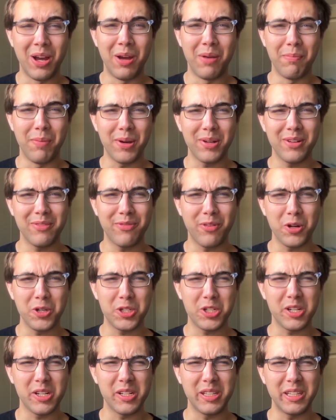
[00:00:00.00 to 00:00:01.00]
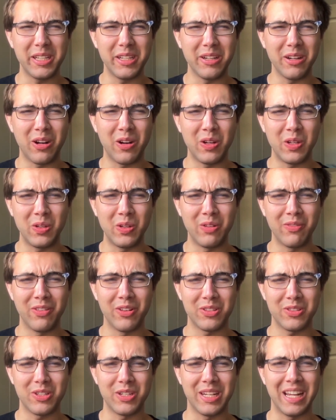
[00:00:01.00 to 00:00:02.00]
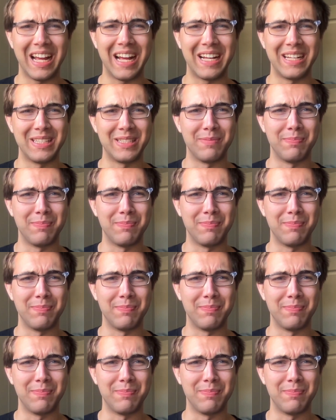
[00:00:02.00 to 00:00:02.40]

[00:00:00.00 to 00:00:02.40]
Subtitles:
But unfortunately, our university has